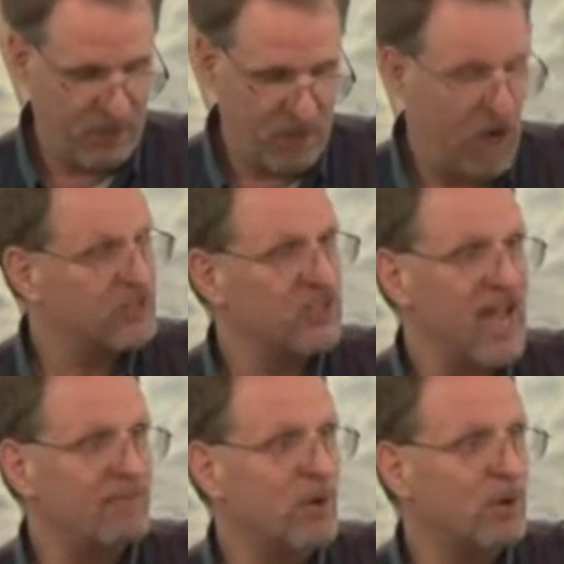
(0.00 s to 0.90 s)
Y'all just
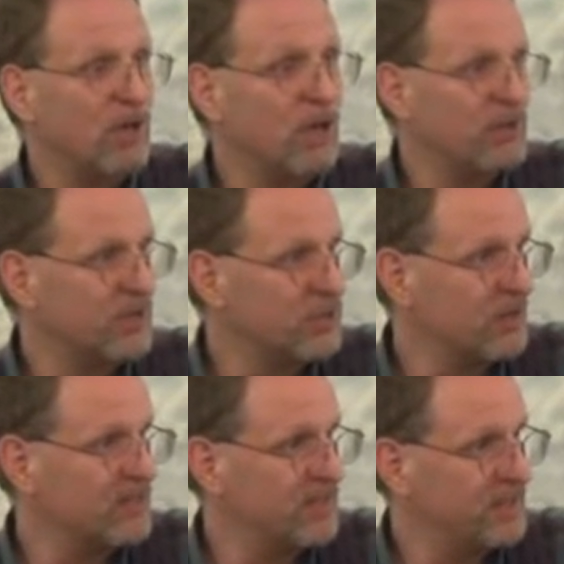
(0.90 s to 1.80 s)
have no clue the
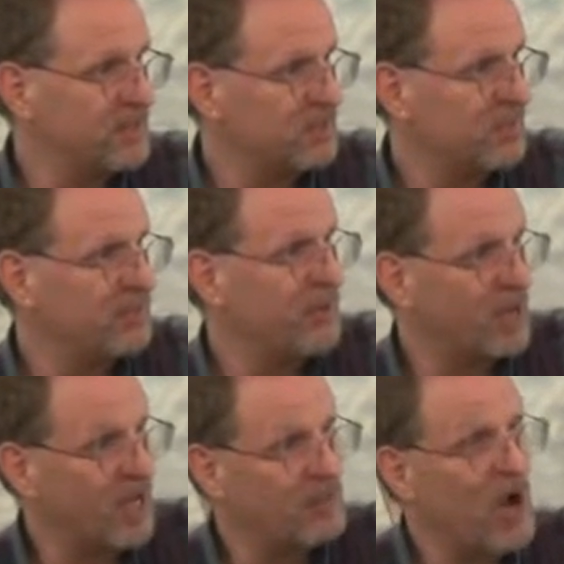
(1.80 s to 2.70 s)
stress that this has been
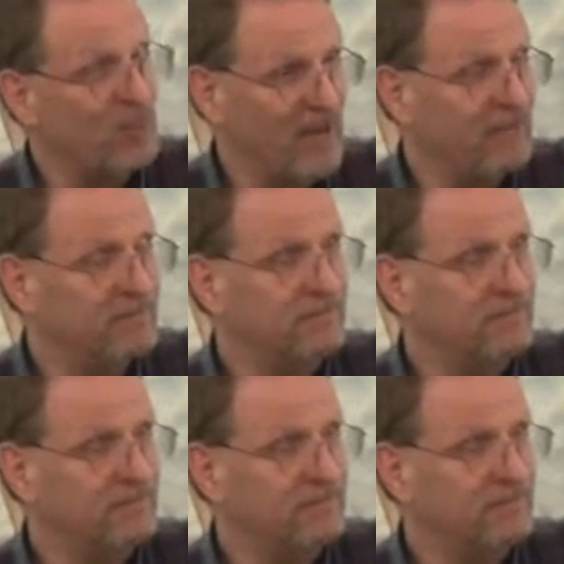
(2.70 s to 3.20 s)
putting upon me.